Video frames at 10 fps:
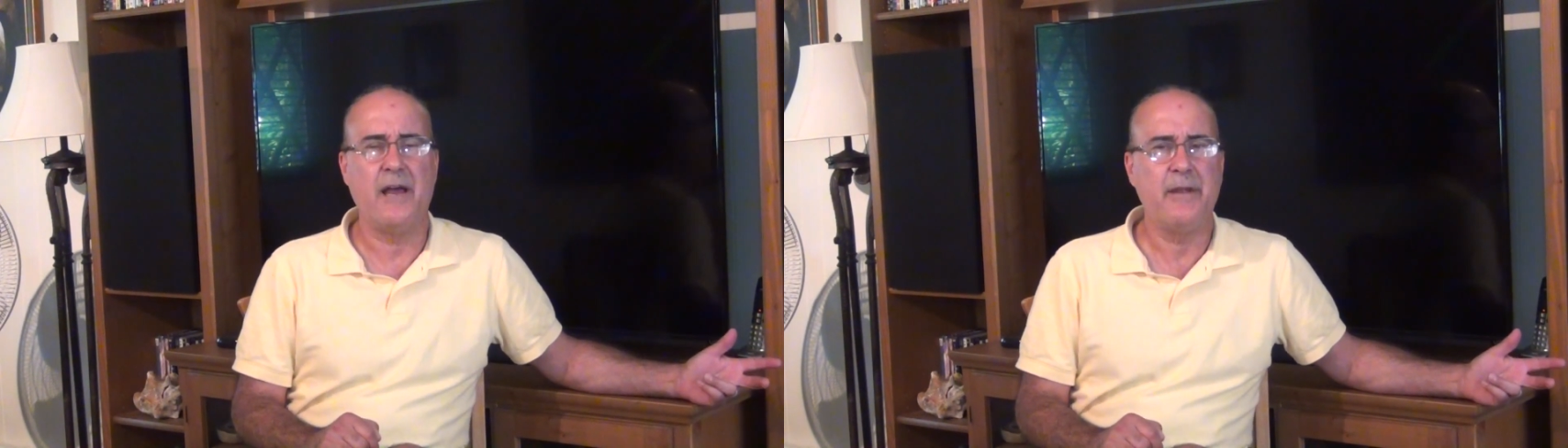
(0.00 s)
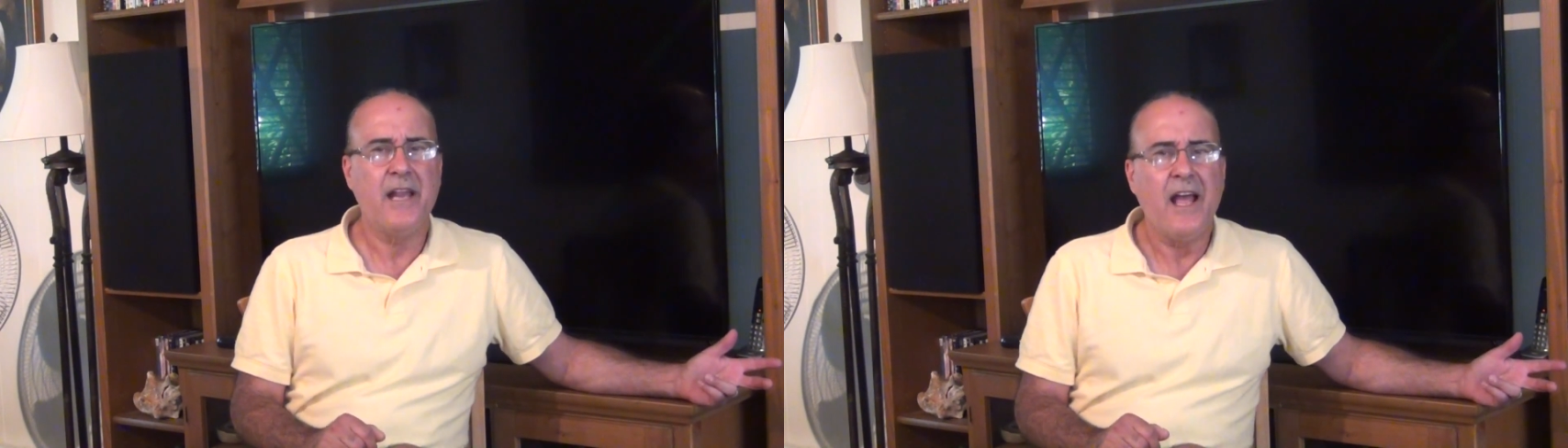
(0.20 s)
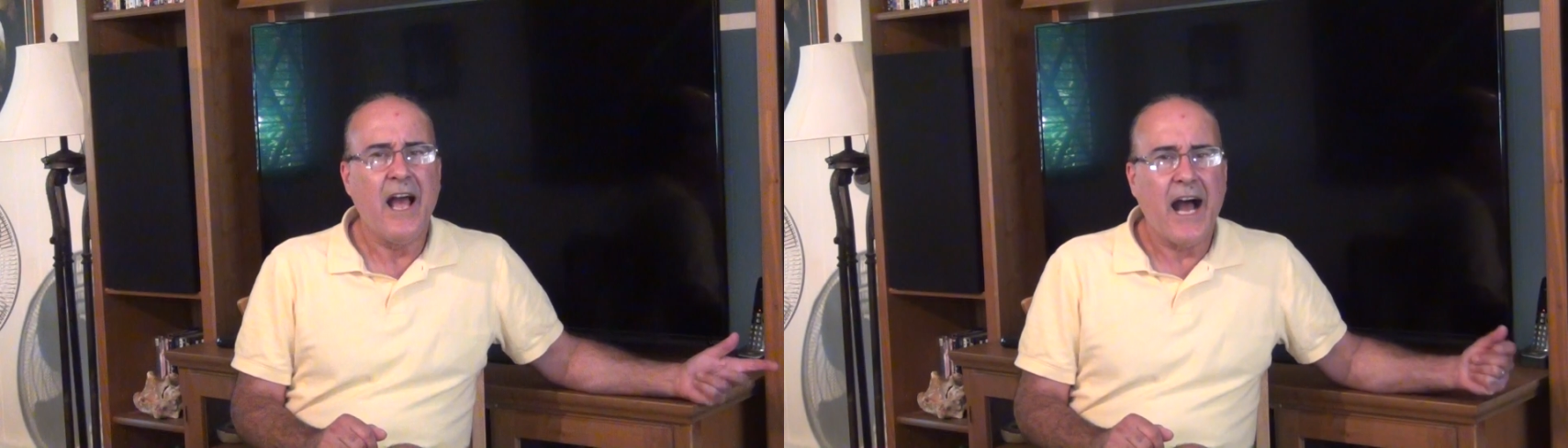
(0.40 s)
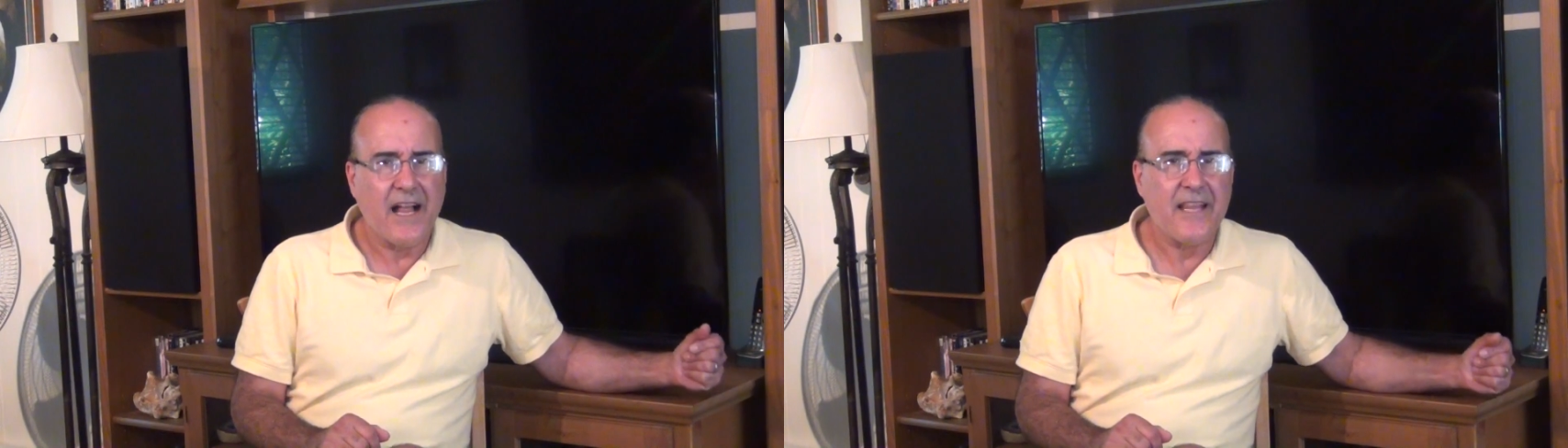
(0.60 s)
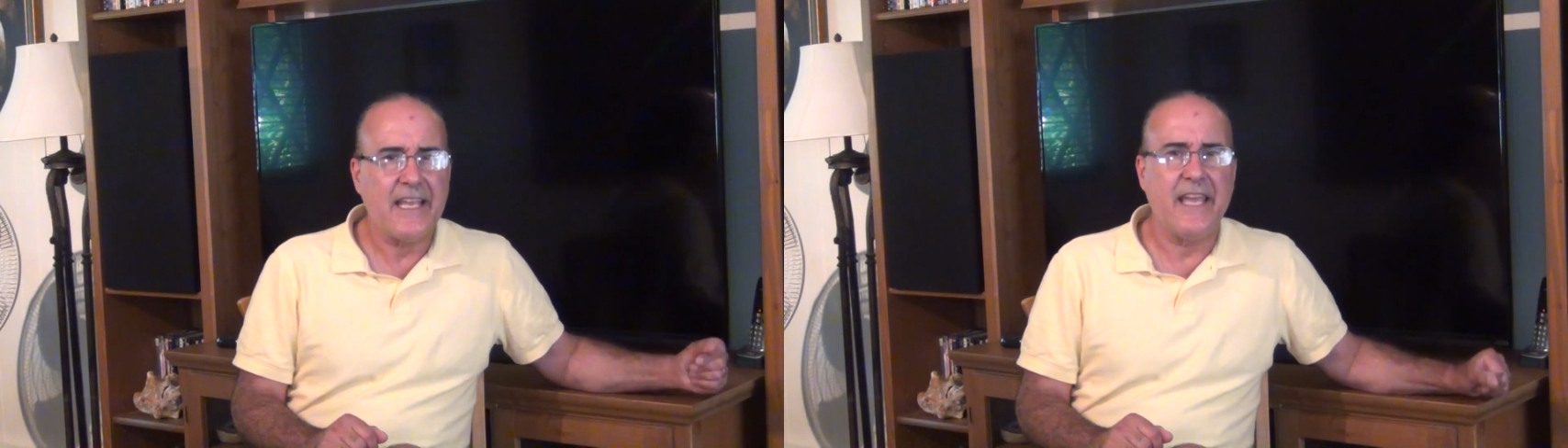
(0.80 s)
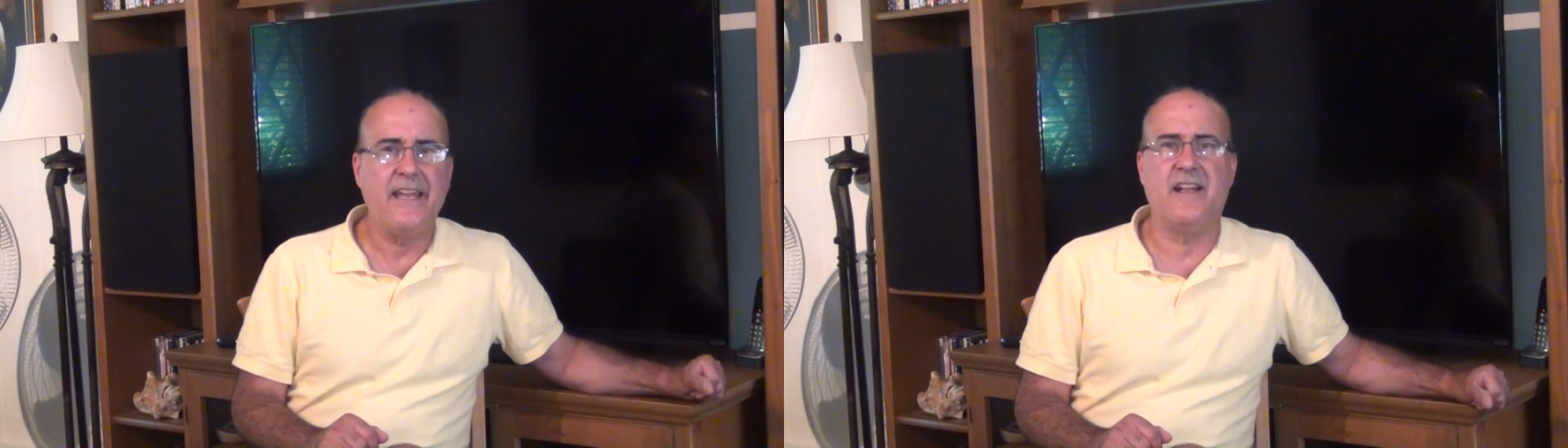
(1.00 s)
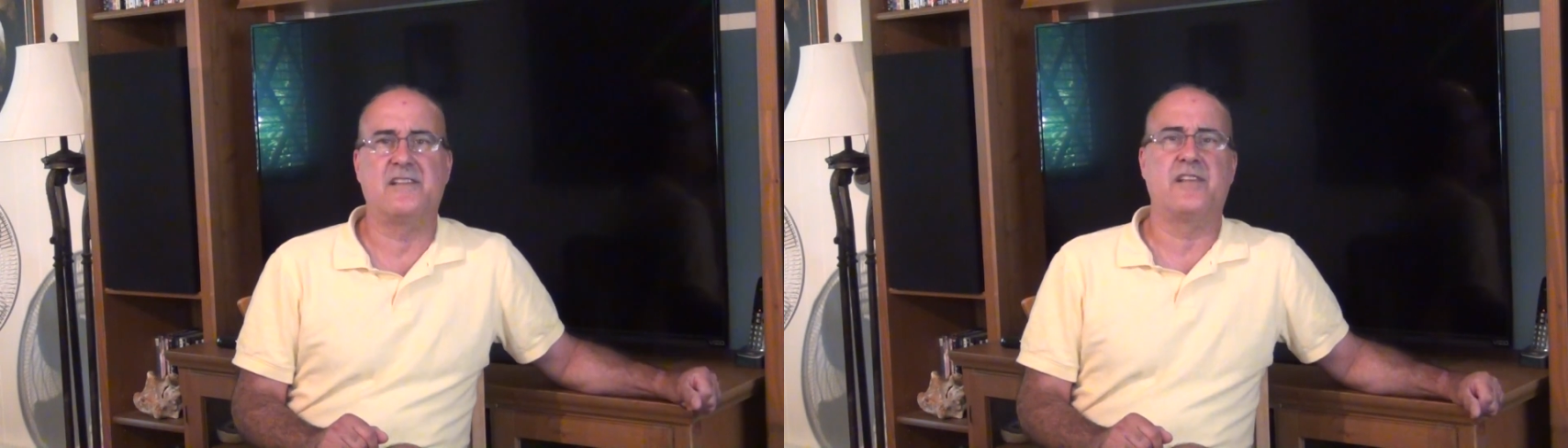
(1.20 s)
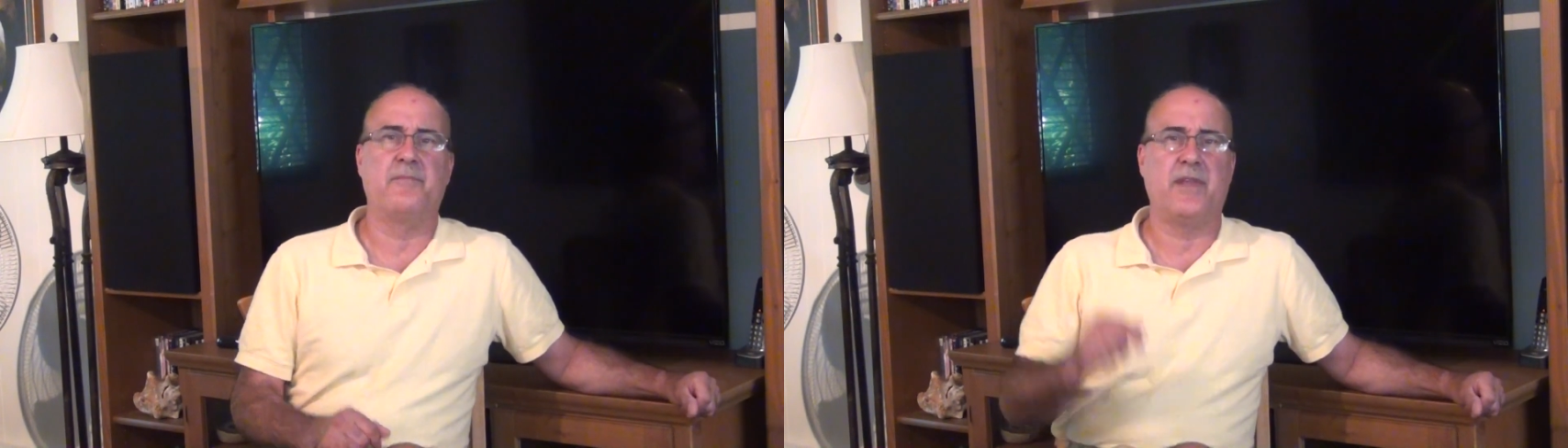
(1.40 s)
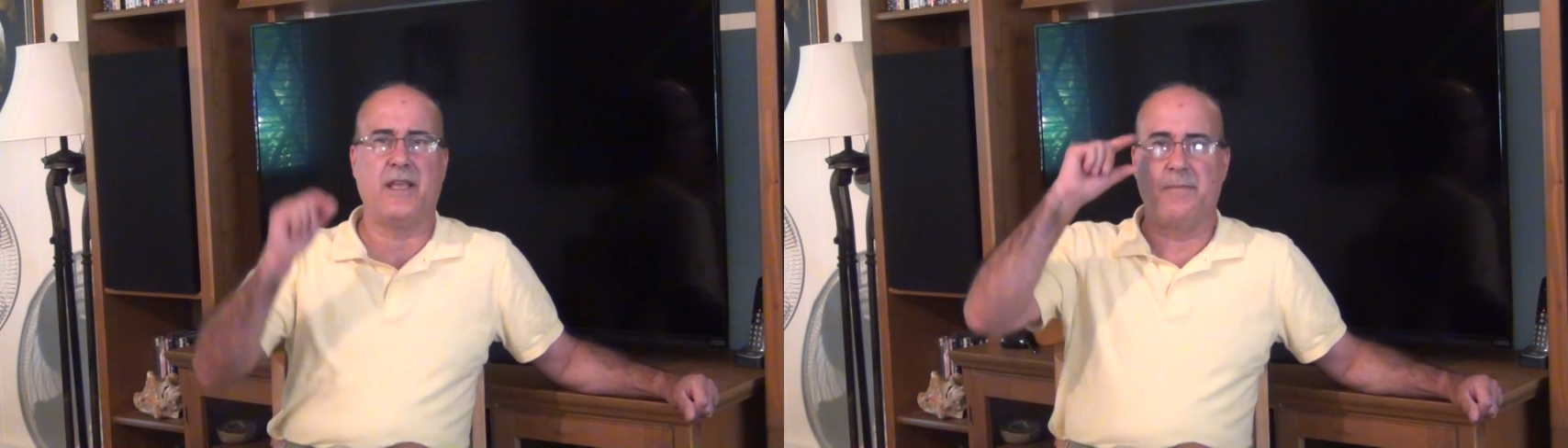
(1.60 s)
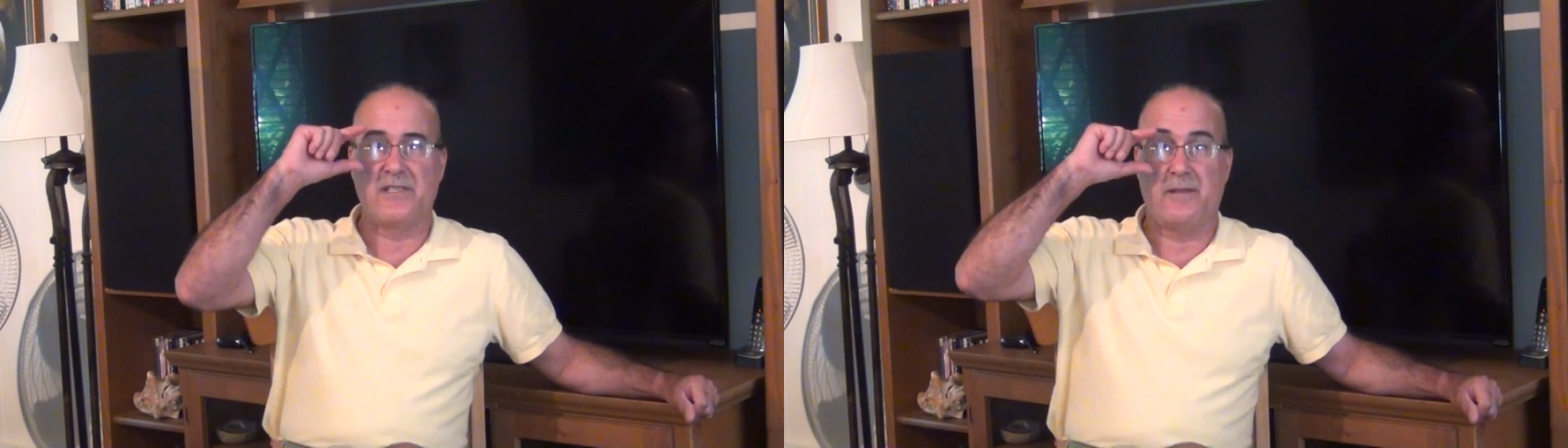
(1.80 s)
I mean, I'll lay in on something,
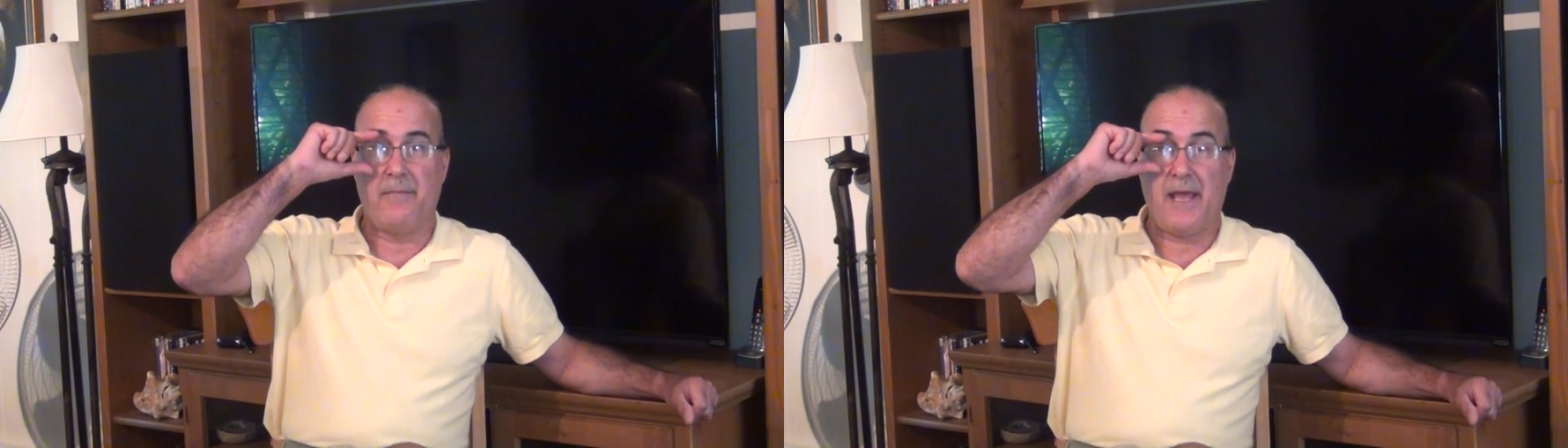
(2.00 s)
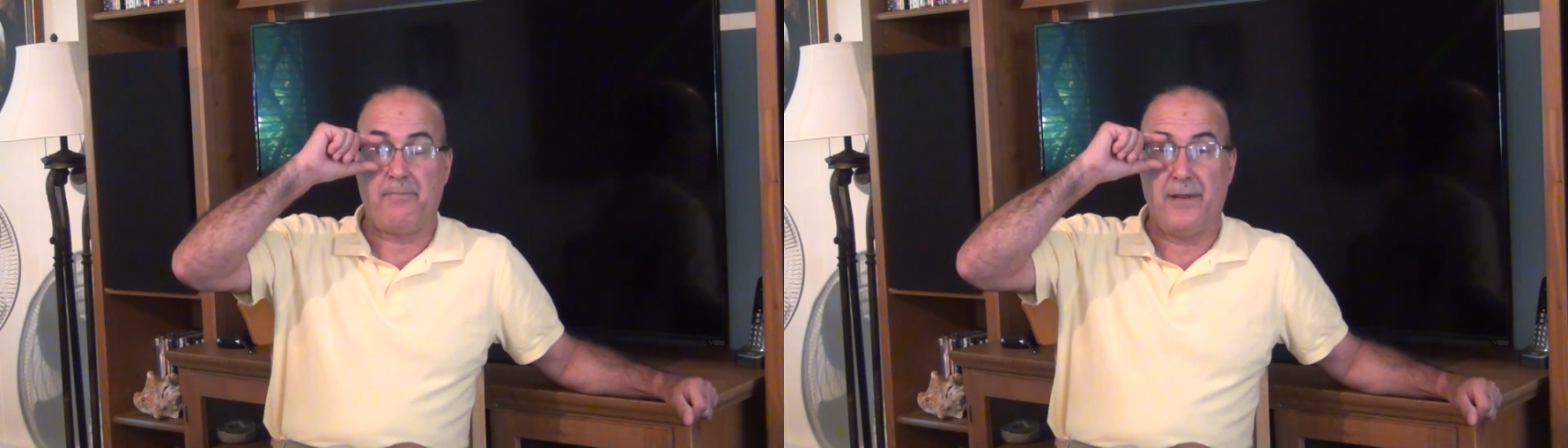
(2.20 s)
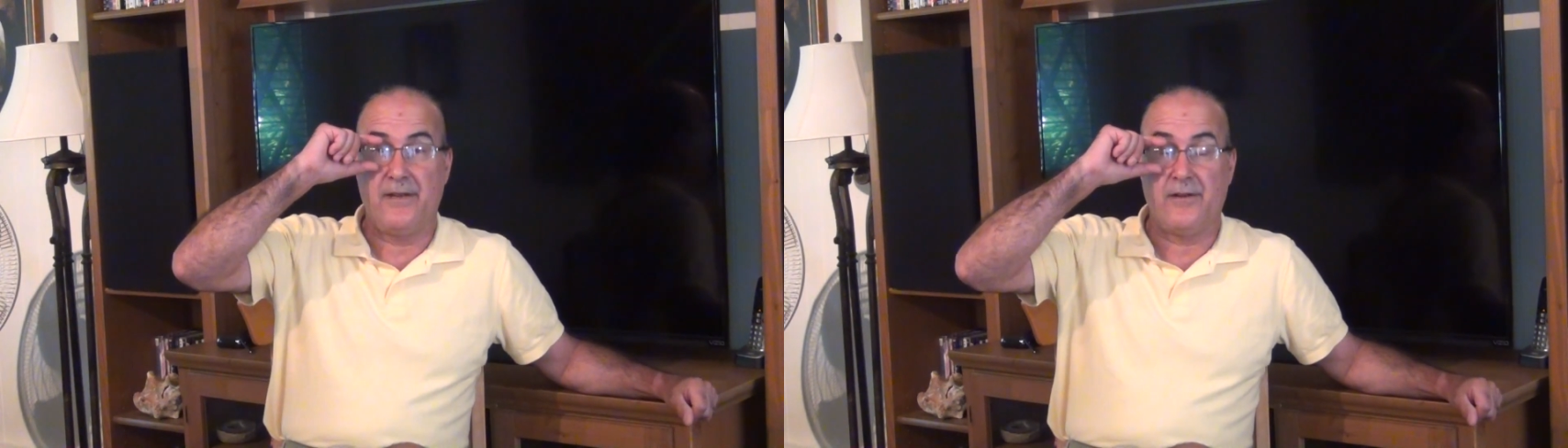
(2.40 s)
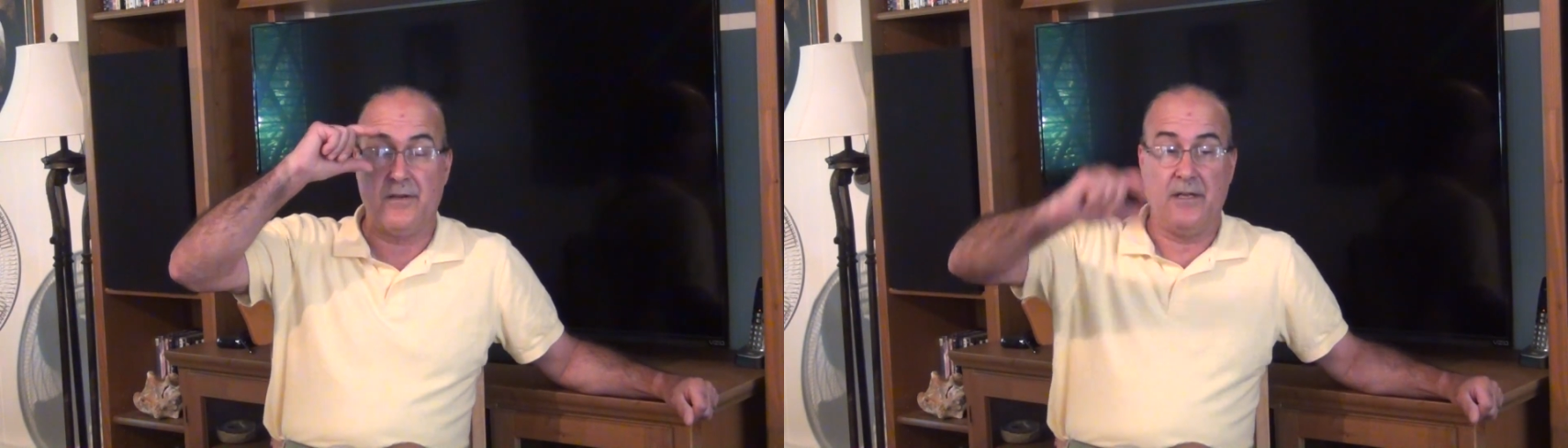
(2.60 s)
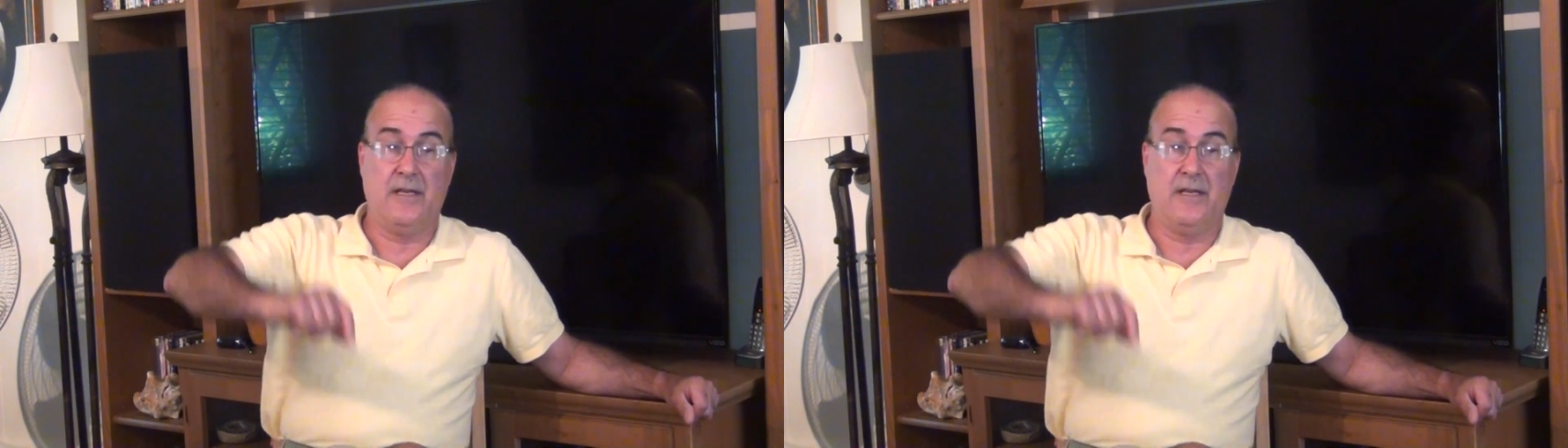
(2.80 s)
Mr. Matt Binder.